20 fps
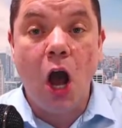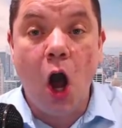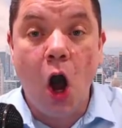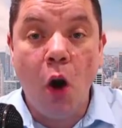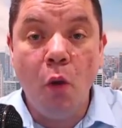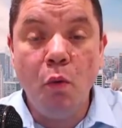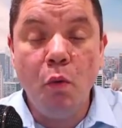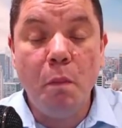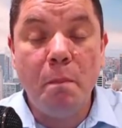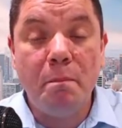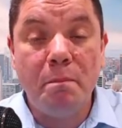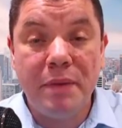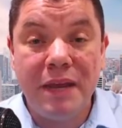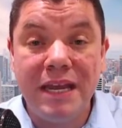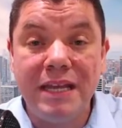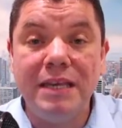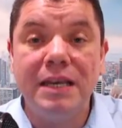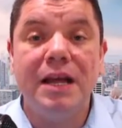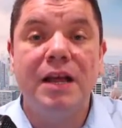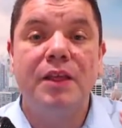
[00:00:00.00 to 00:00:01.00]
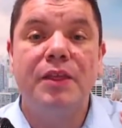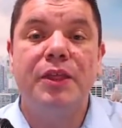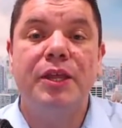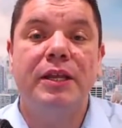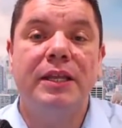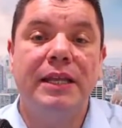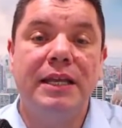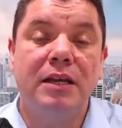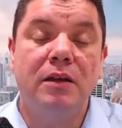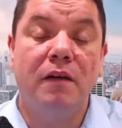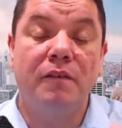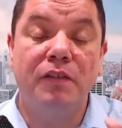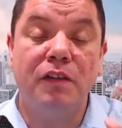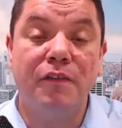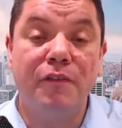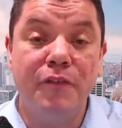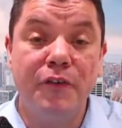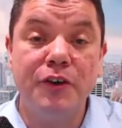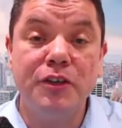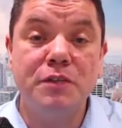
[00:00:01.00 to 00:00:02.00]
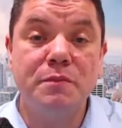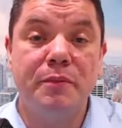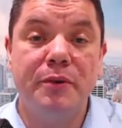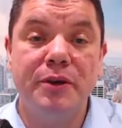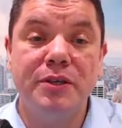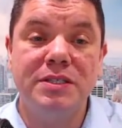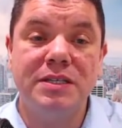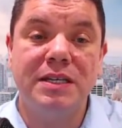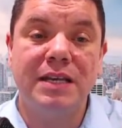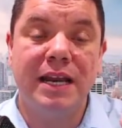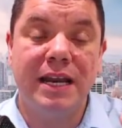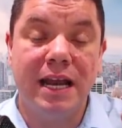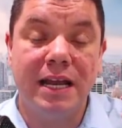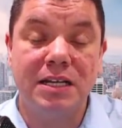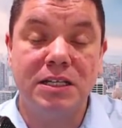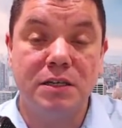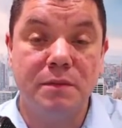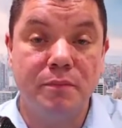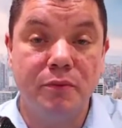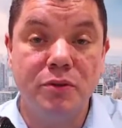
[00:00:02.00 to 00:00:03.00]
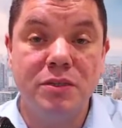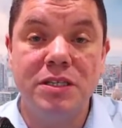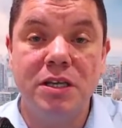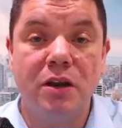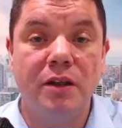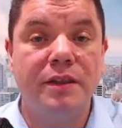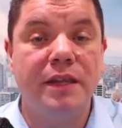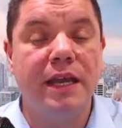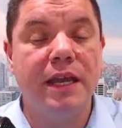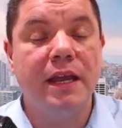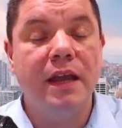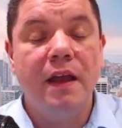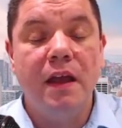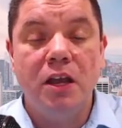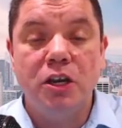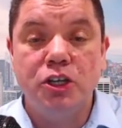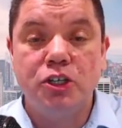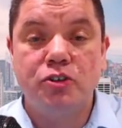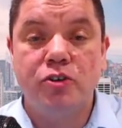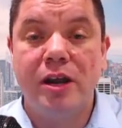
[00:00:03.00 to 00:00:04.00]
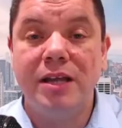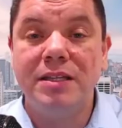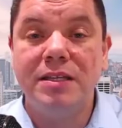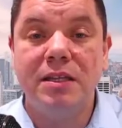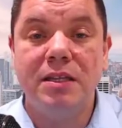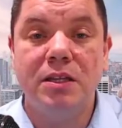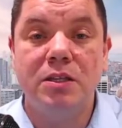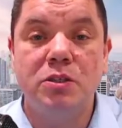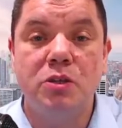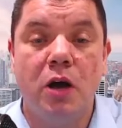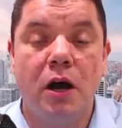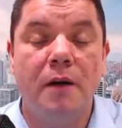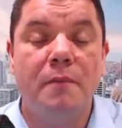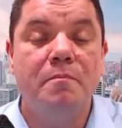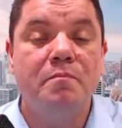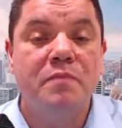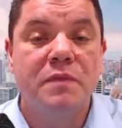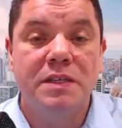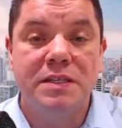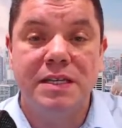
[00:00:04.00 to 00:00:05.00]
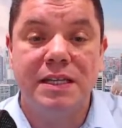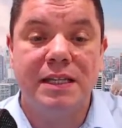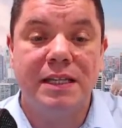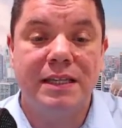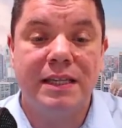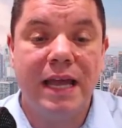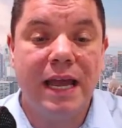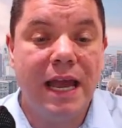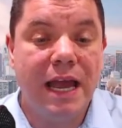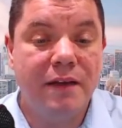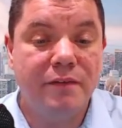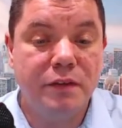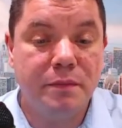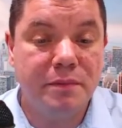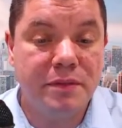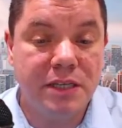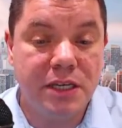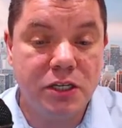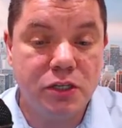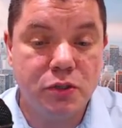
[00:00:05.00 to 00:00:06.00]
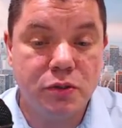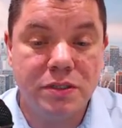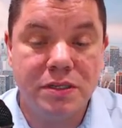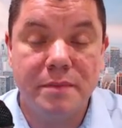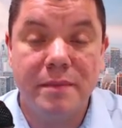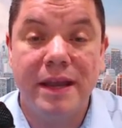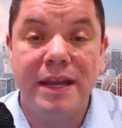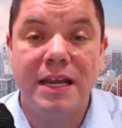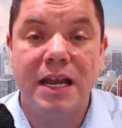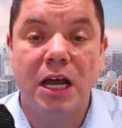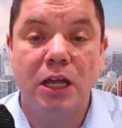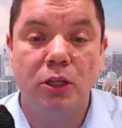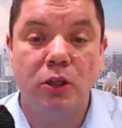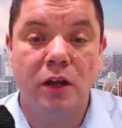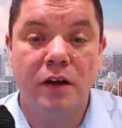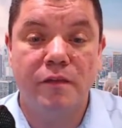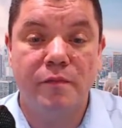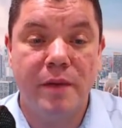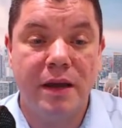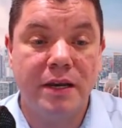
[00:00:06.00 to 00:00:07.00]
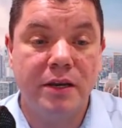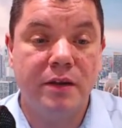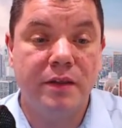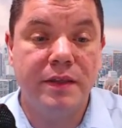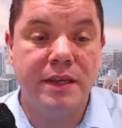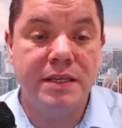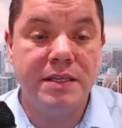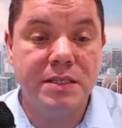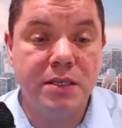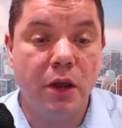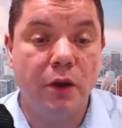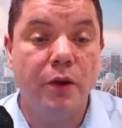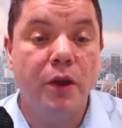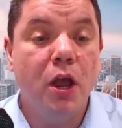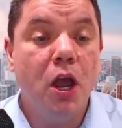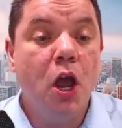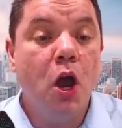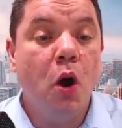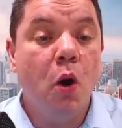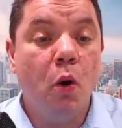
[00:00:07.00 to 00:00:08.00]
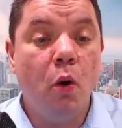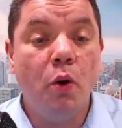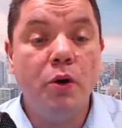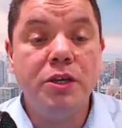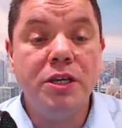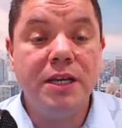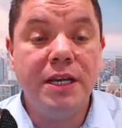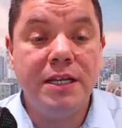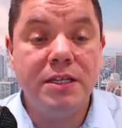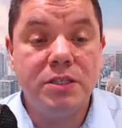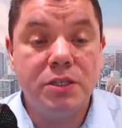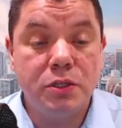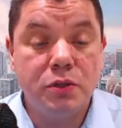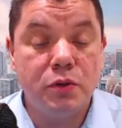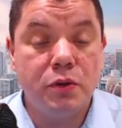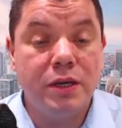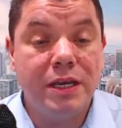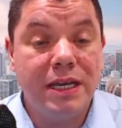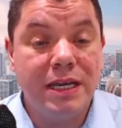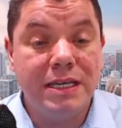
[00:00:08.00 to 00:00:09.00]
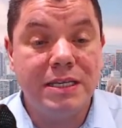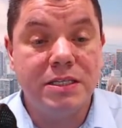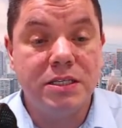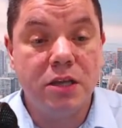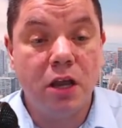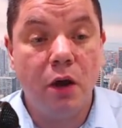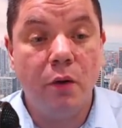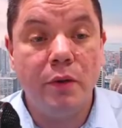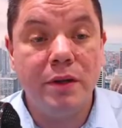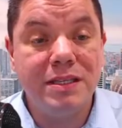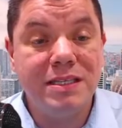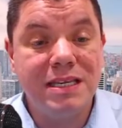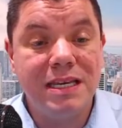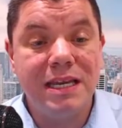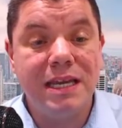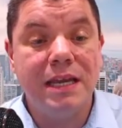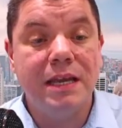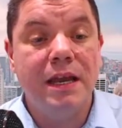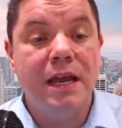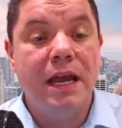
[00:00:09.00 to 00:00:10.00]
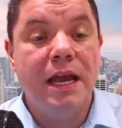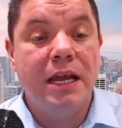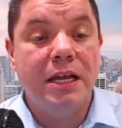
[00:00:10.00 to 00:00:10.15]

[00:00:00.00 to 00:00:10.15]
I will pin the link of the first person that actually puts it on there straight to the top, so that they have the potential to make a lot of money on this. So all you need to do is go onto here,